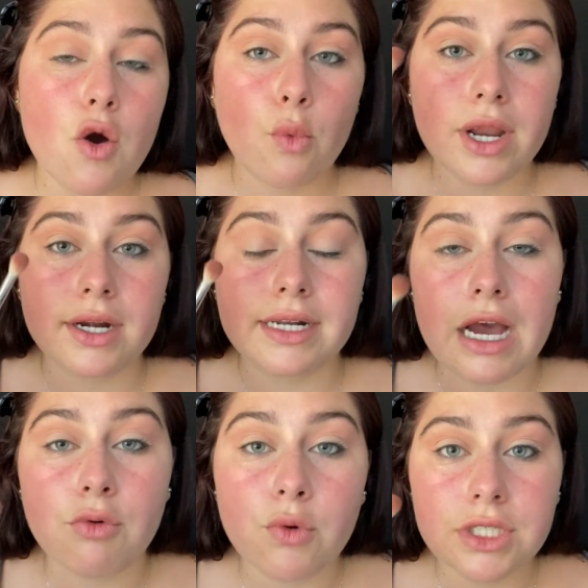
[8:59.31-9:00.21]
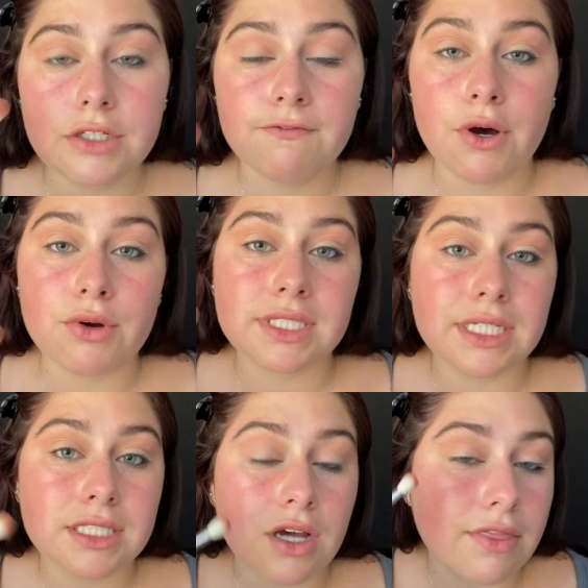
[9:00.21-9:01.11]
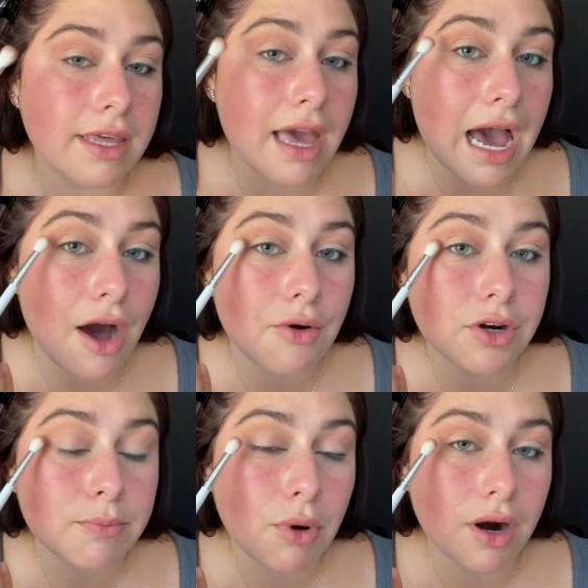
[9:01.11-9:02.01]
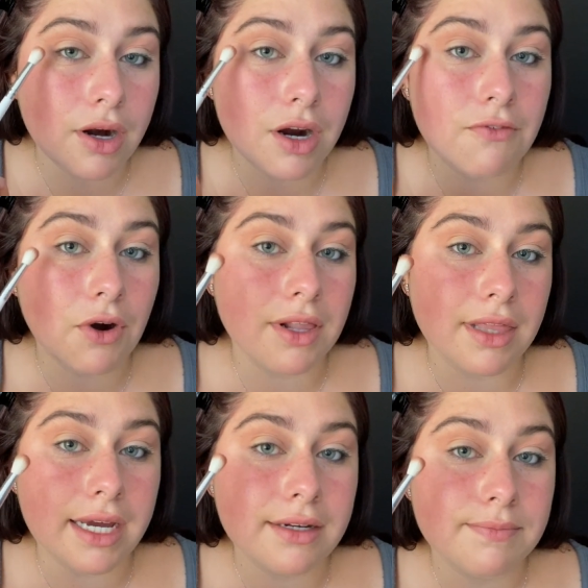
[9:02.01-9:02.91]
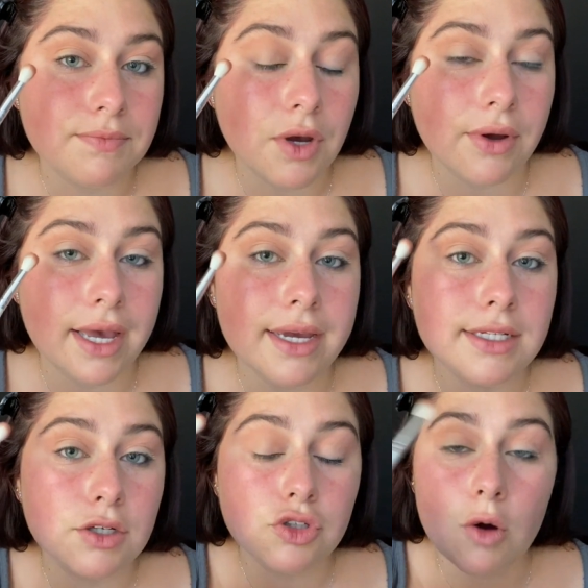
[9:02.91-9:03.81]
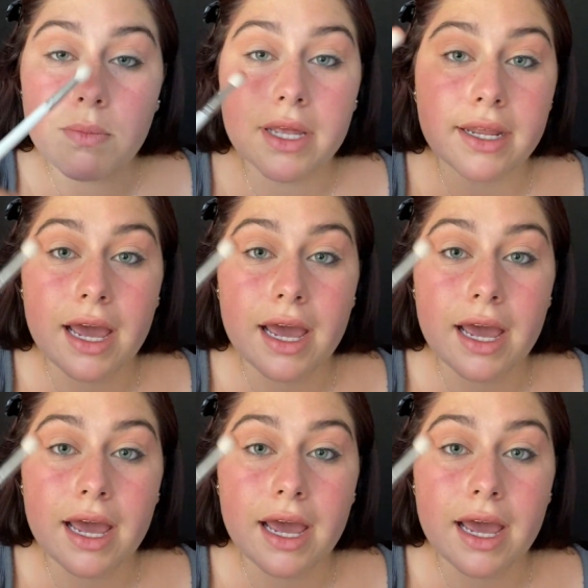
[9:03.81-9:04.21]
We are now going to focus this on the outer part of our lid, okay? So don't blend it